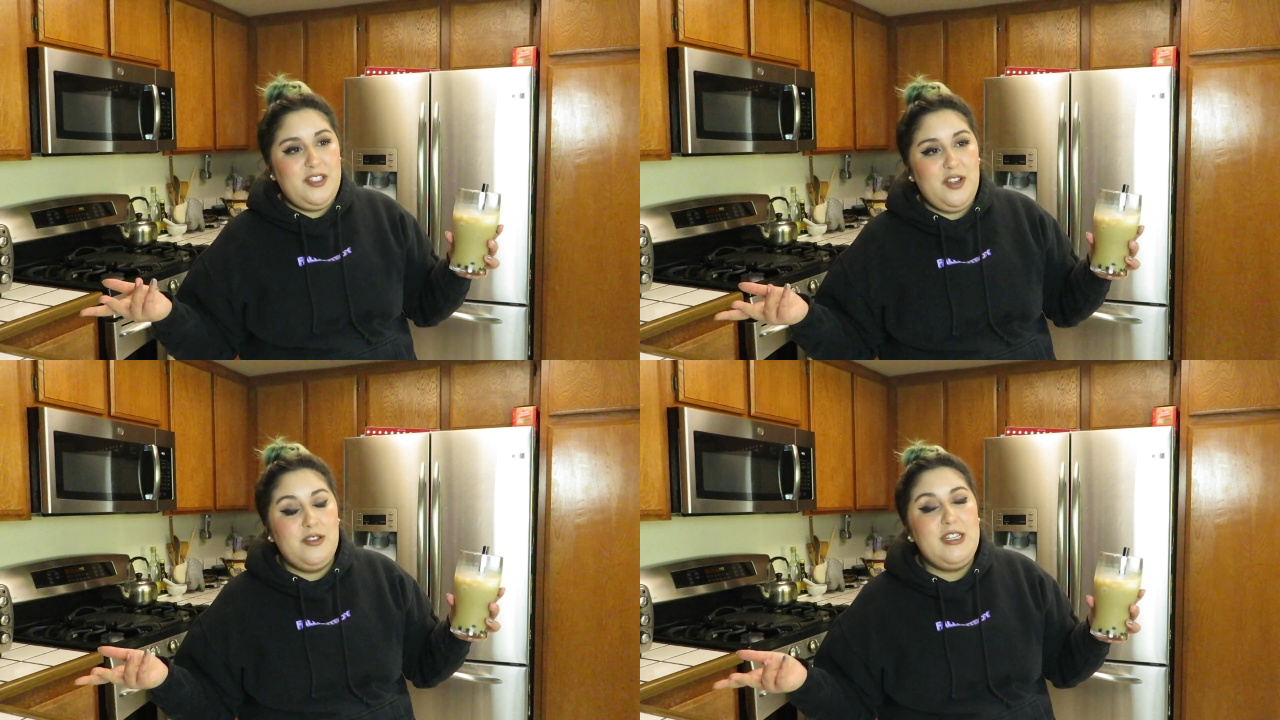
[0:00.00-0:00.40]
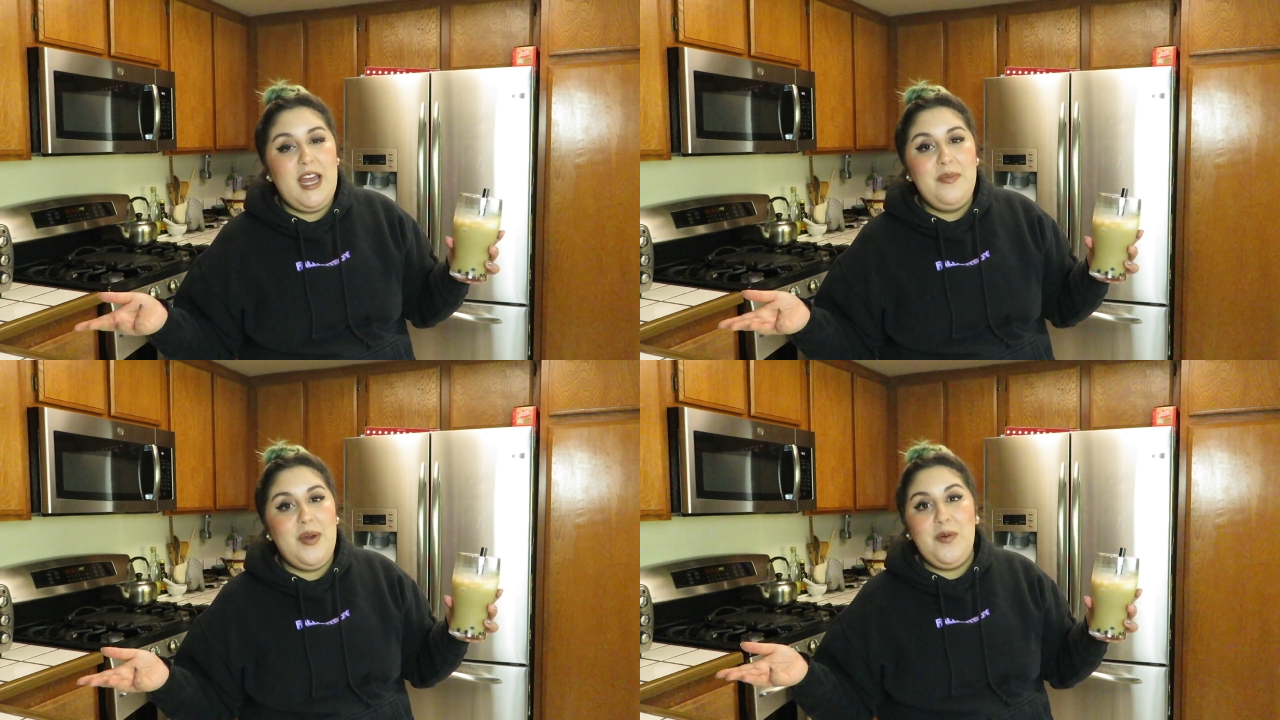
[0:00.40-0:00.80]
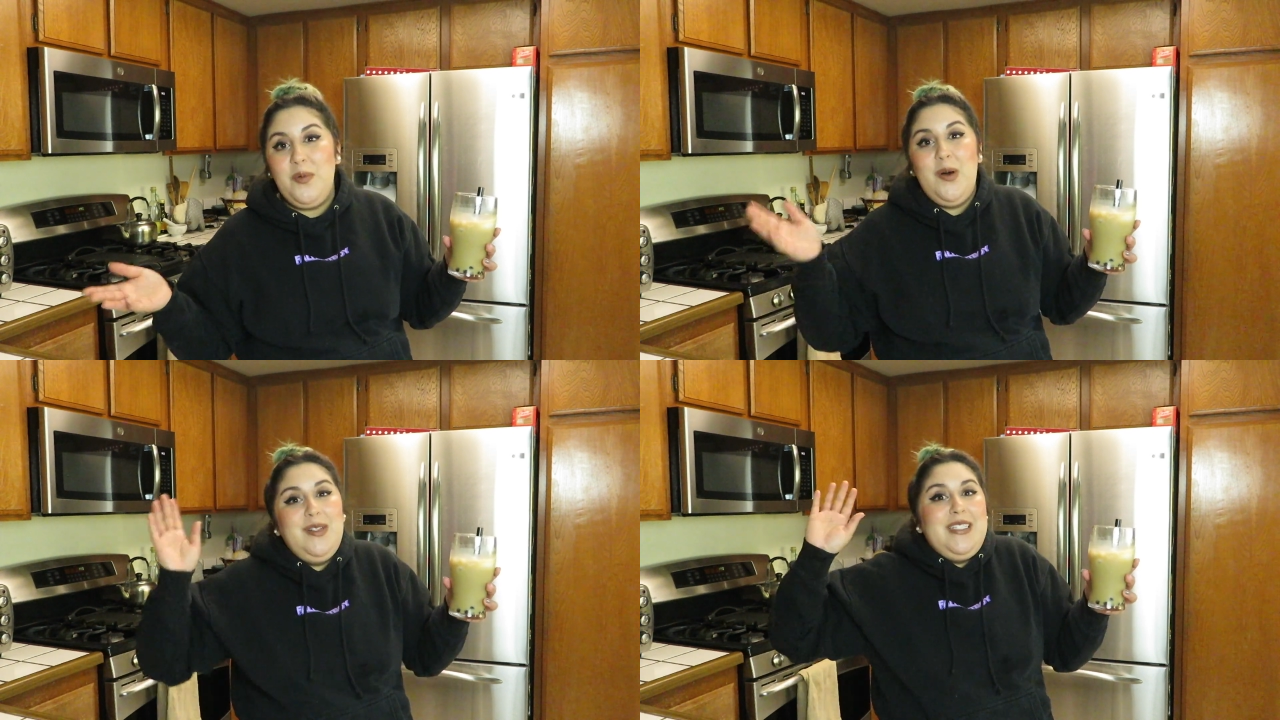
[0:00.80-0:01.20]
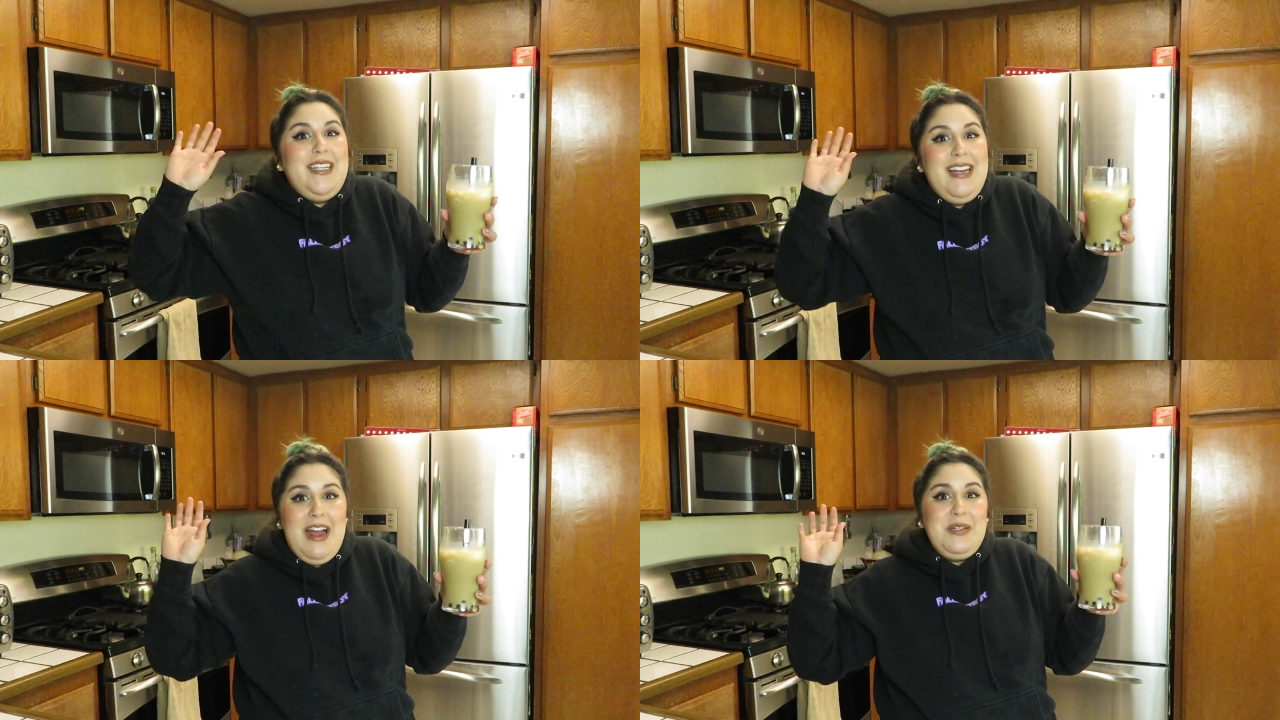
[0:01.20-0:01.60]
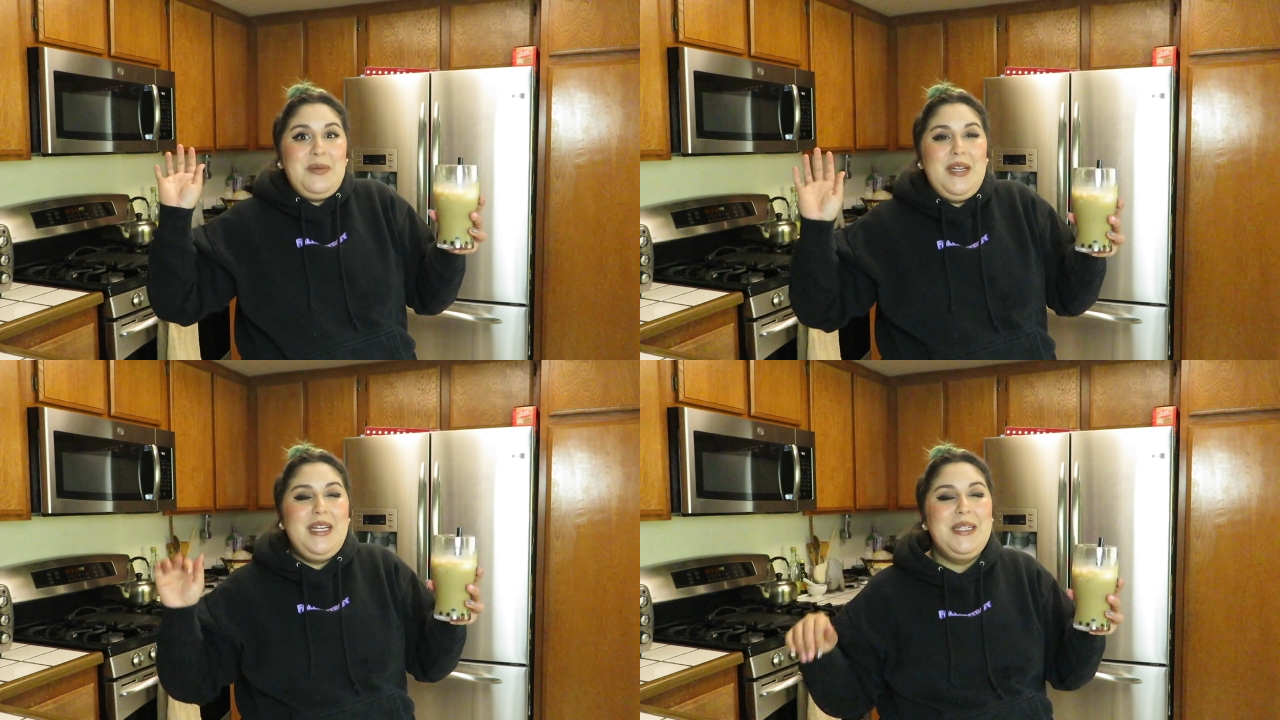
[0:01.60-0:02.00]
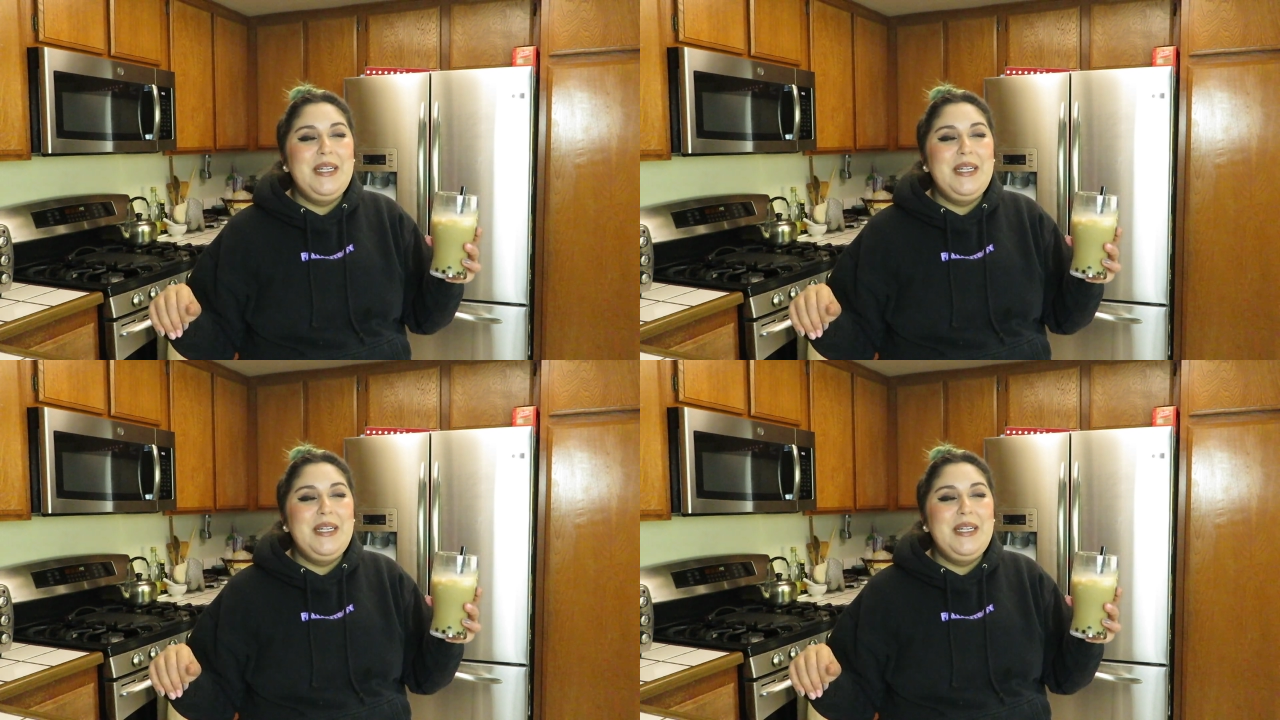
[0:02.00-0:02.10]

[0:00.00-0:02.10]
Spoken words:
Thursday, but we'll see next week.